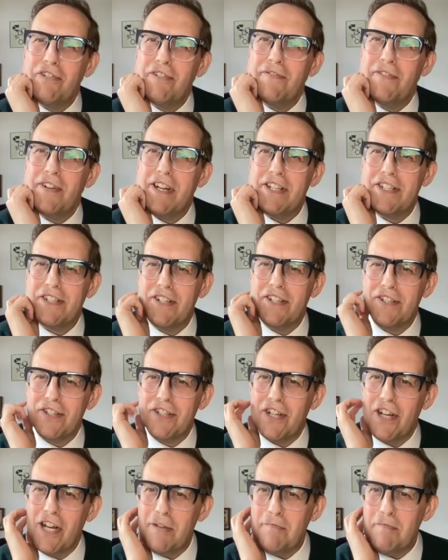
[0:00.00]
advice on
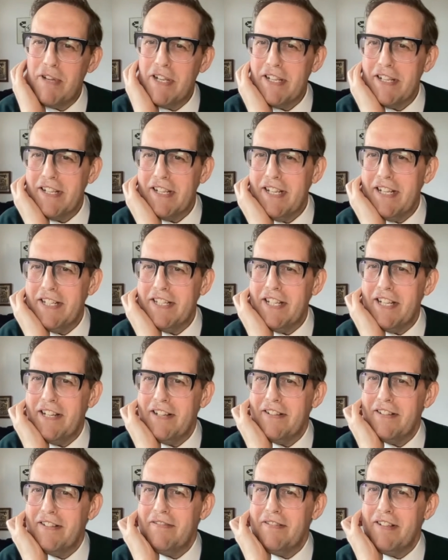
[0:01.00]
timing? Is it,
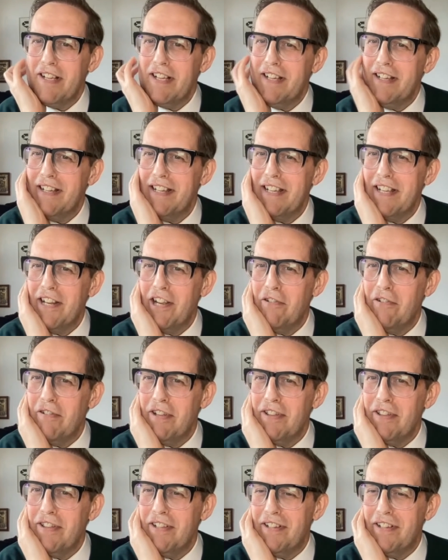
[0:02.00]
uh, you know,
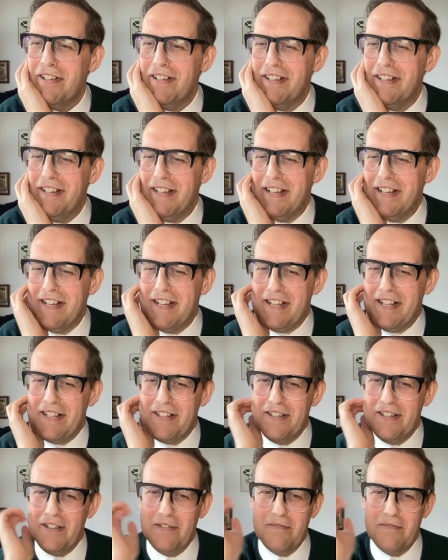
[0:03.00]
in the,
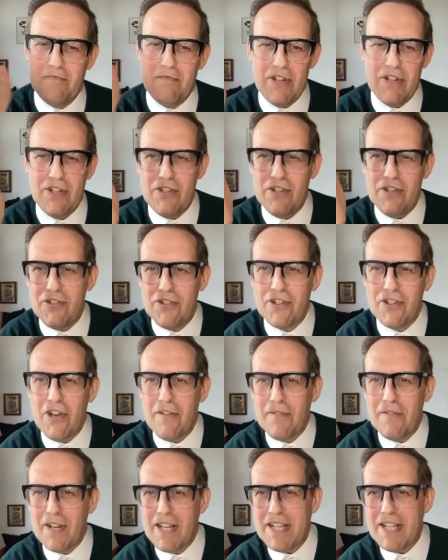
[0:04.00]
you should go
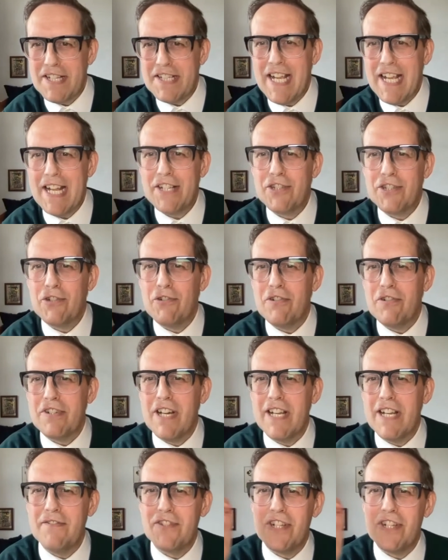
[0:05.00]
for like the TED talk
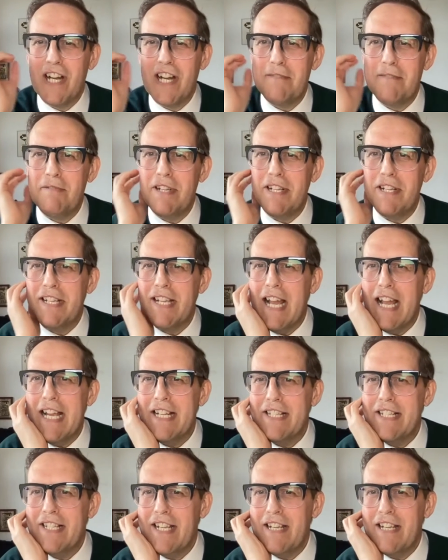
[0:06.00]
kind of timing,
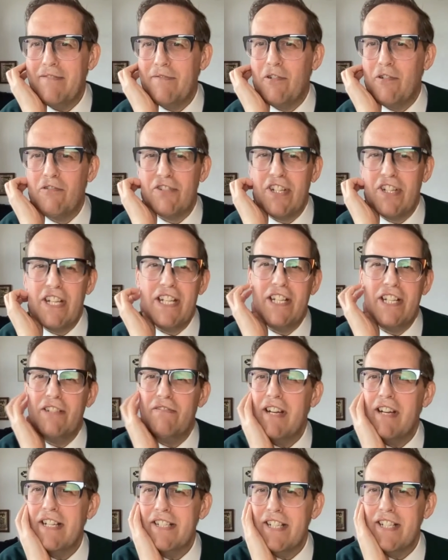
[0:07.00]
18, 14
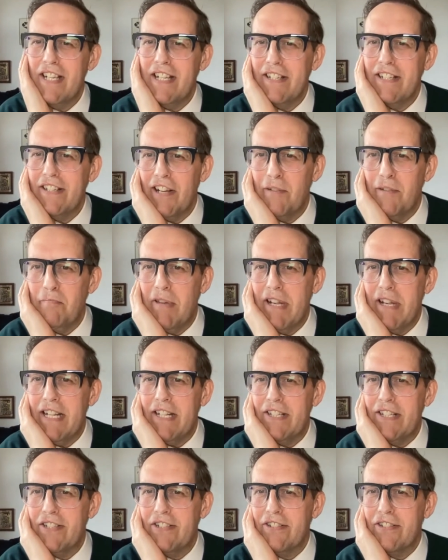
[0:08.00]
to 18 kind of
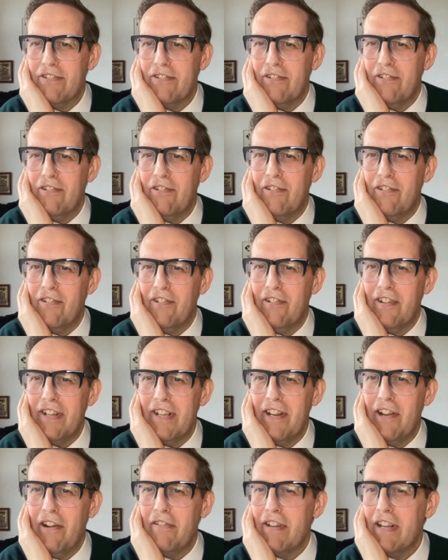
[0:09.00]
minutes, or,
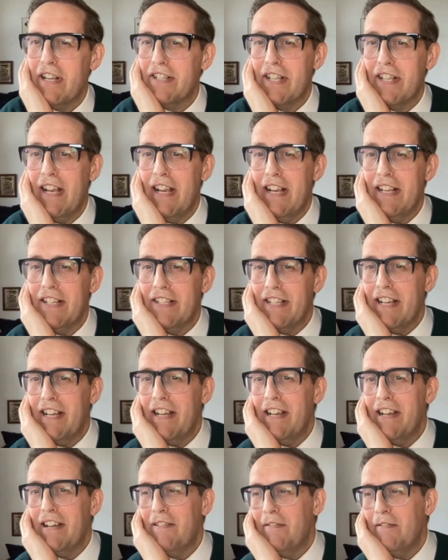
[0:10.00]
you know, is there, is
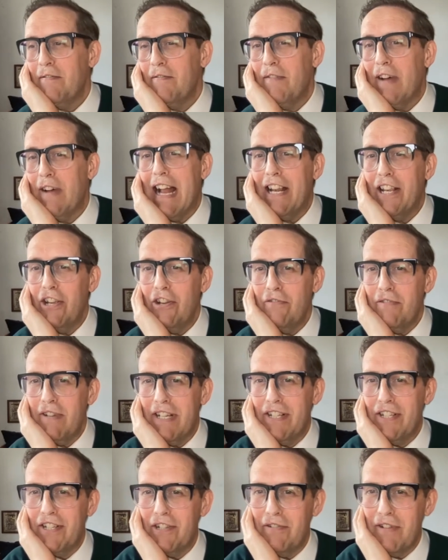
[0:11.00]
there value
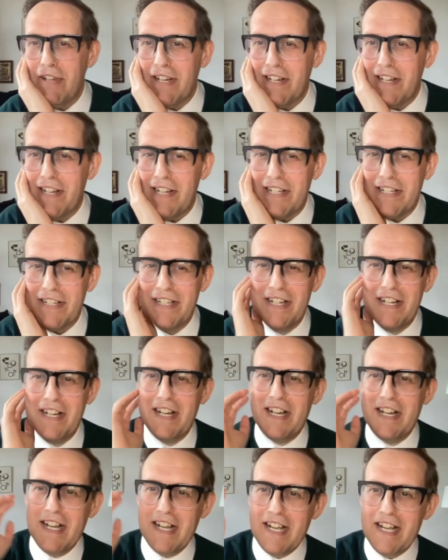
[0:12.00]
in doing like,
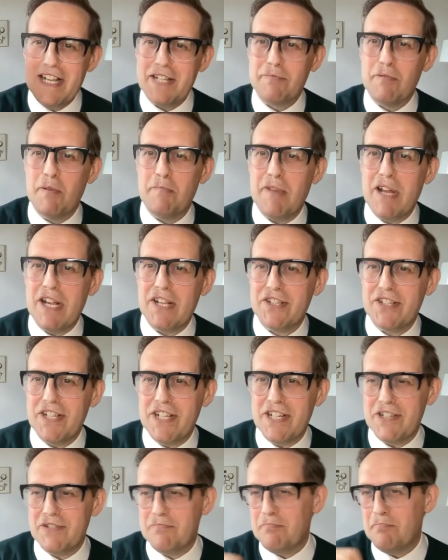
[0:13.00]
here's my
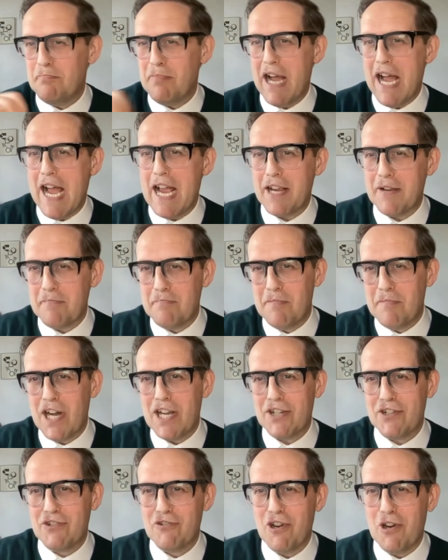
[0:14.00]
message, bang,
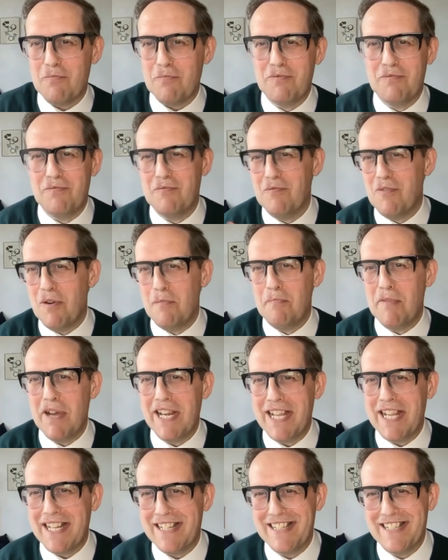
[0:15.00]
mic drop, one
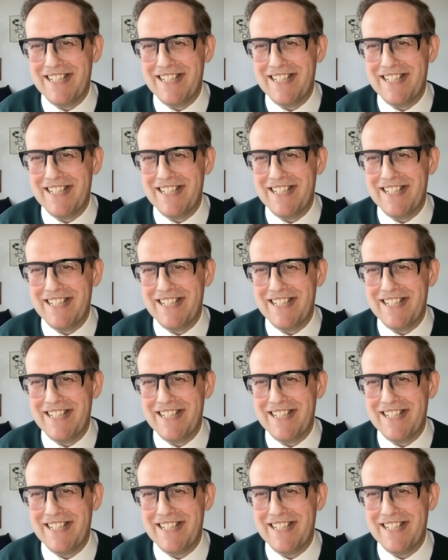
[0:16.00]
minute.